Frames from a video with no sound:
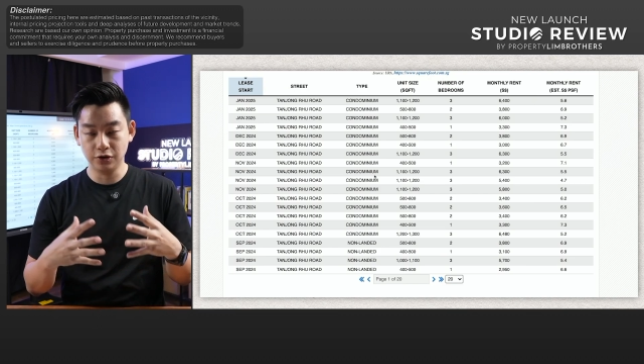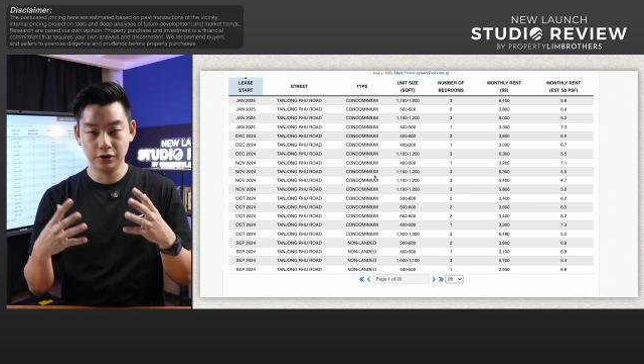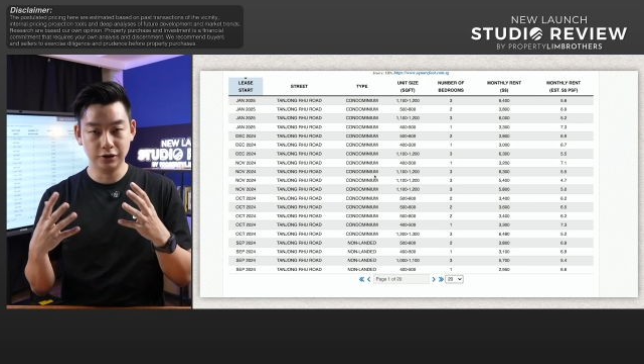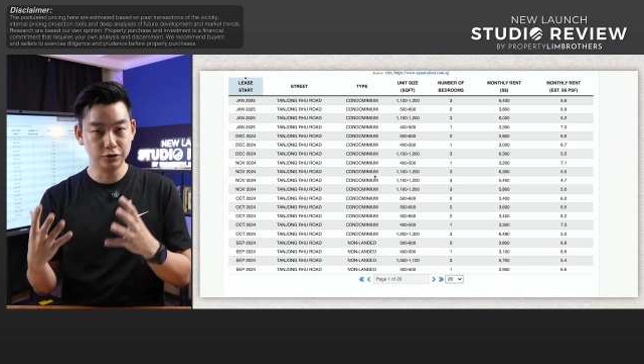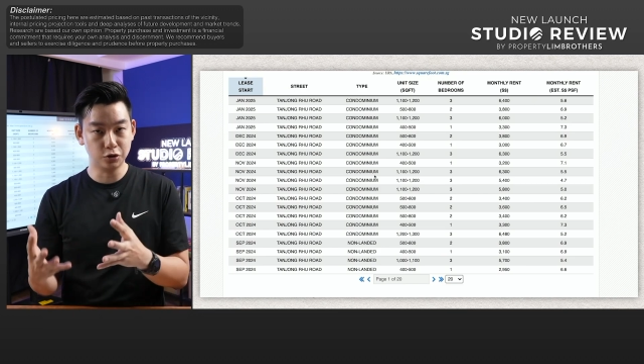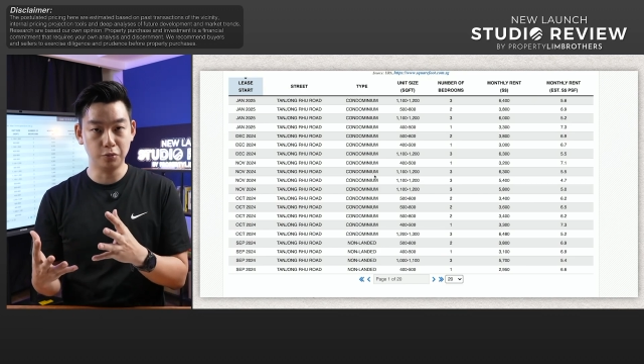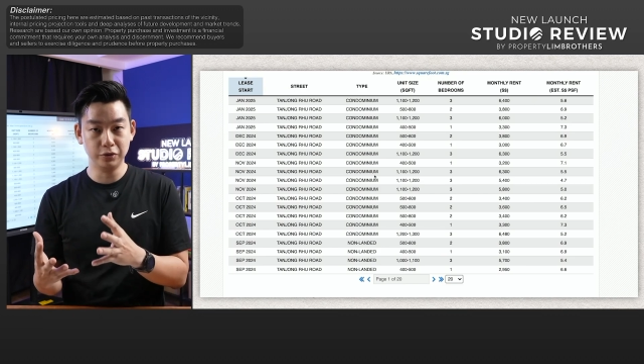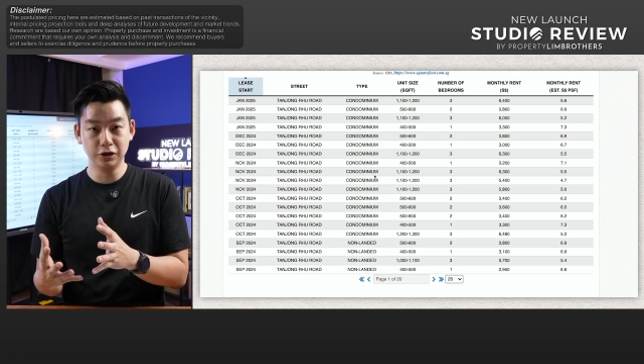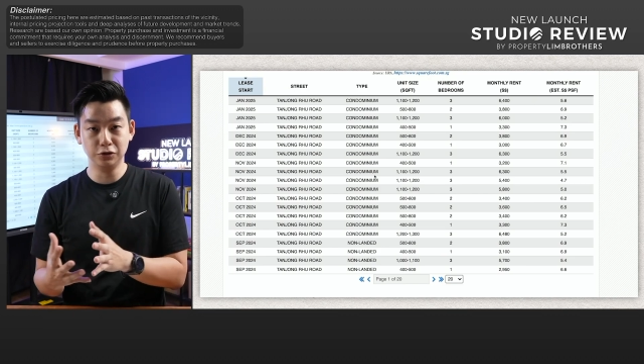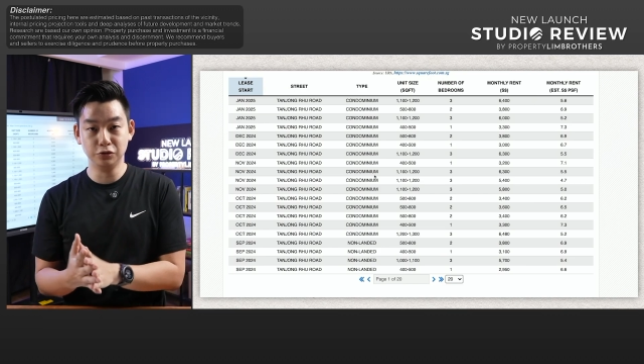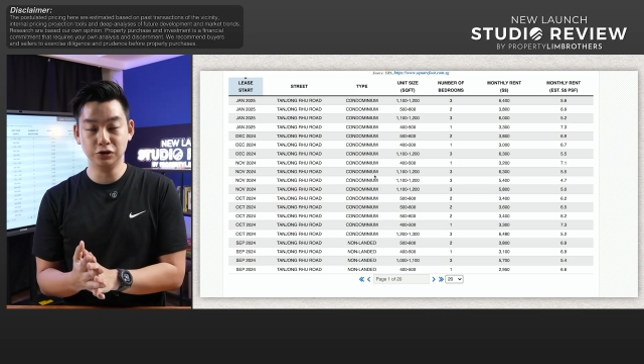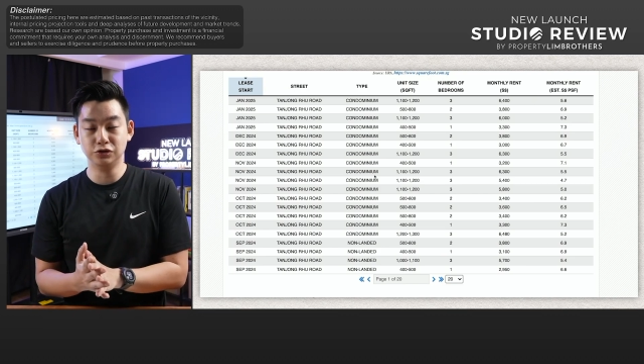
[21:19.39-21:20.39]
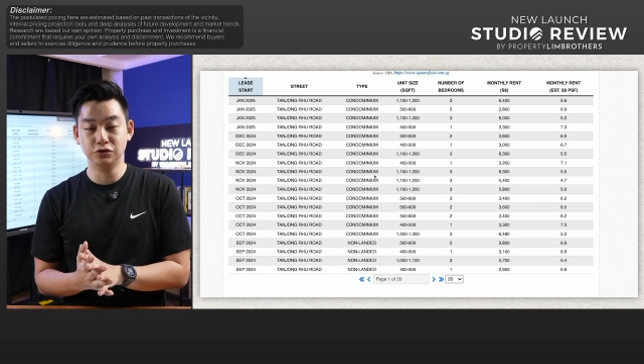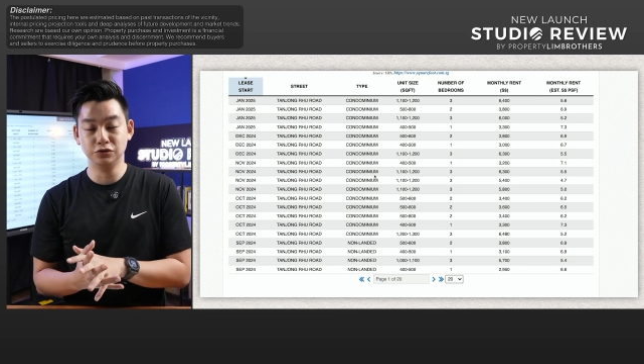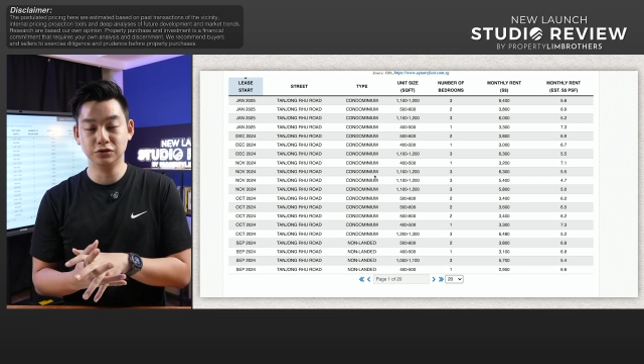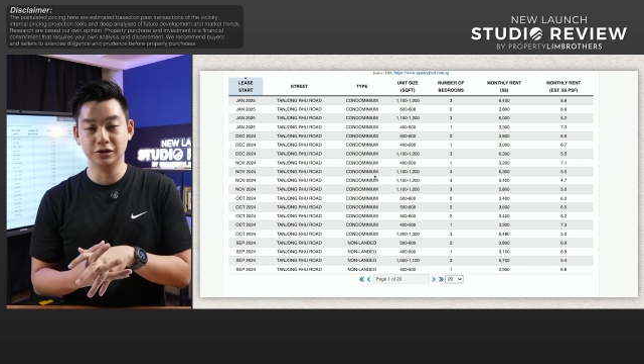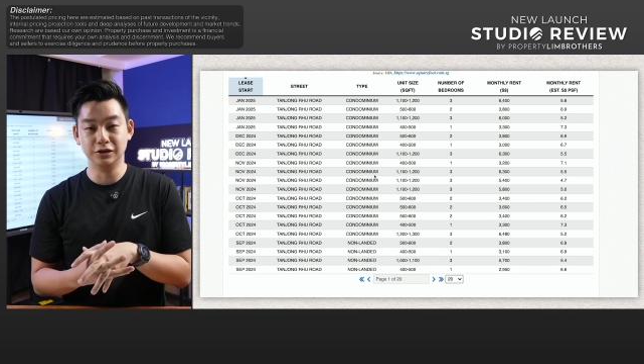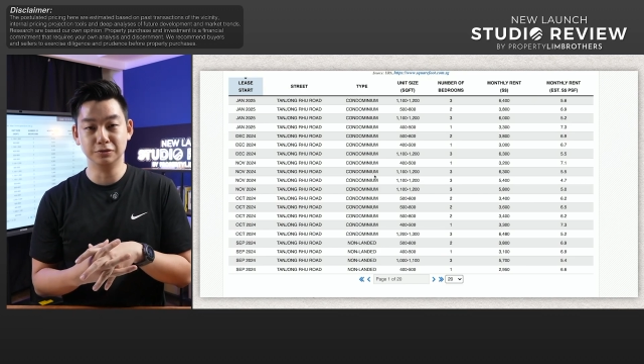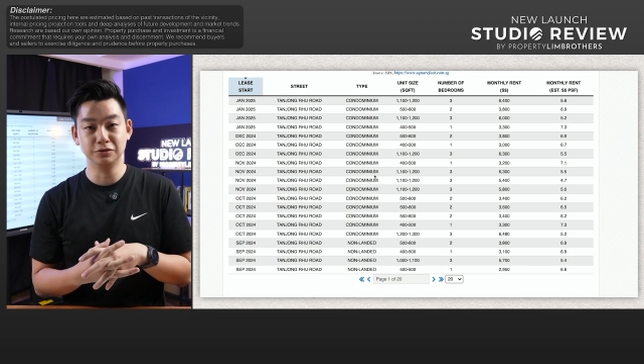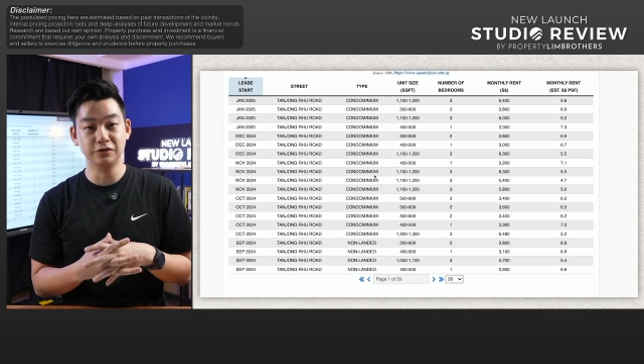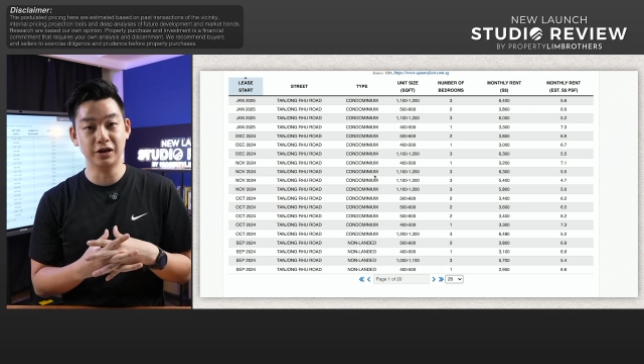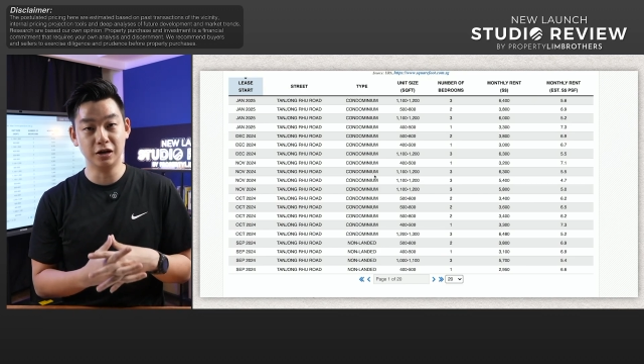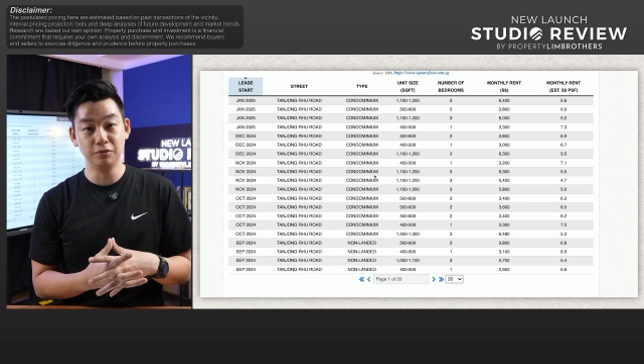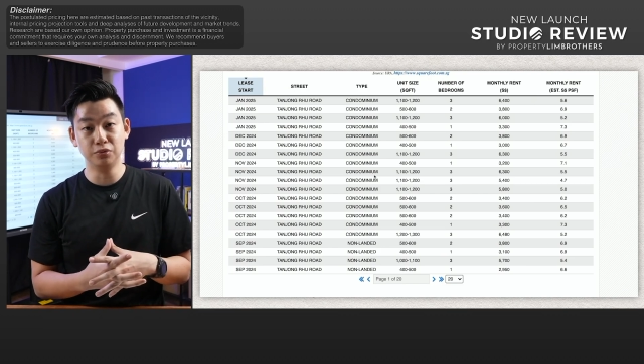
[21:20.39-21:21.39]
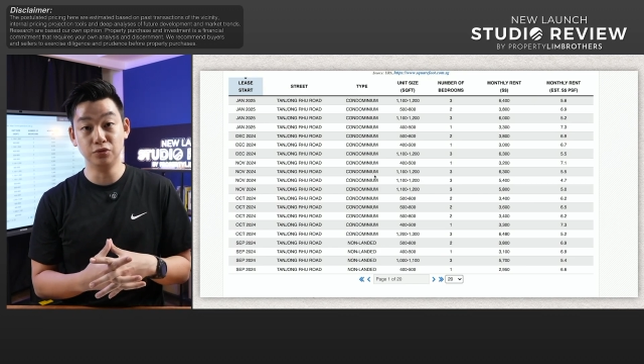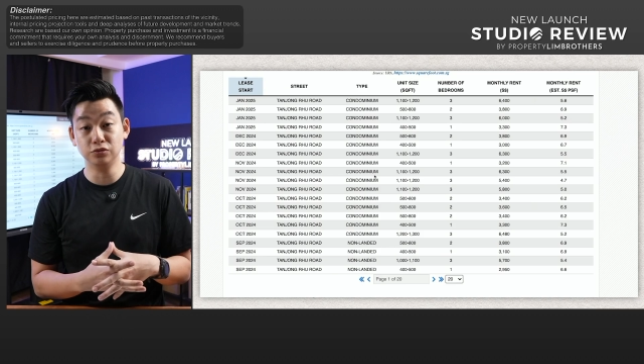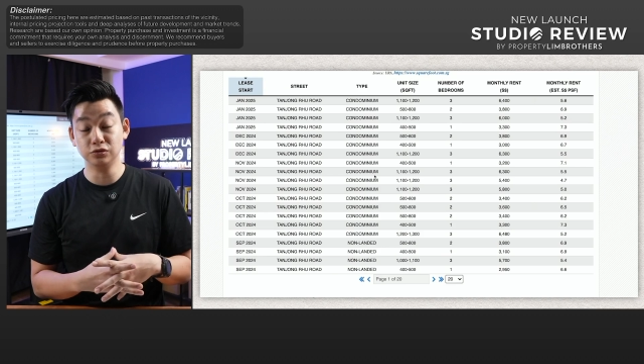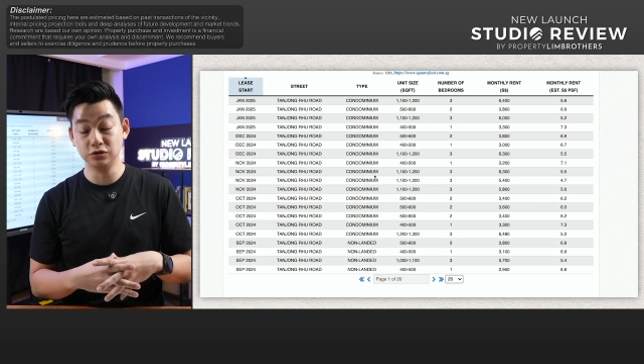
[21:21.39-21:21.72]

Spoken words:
there's completely no issues in terms of tenant pools.